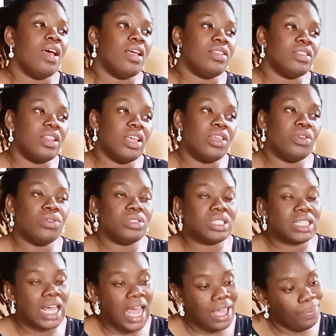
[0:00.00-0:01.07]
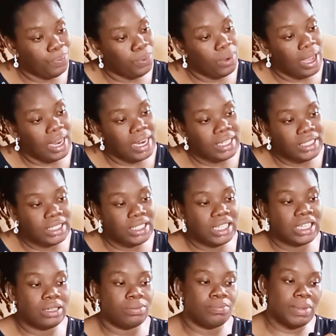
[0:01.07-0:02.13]
they use
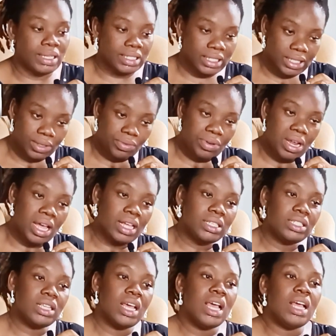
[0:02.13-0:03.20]
hypoallergenic materials,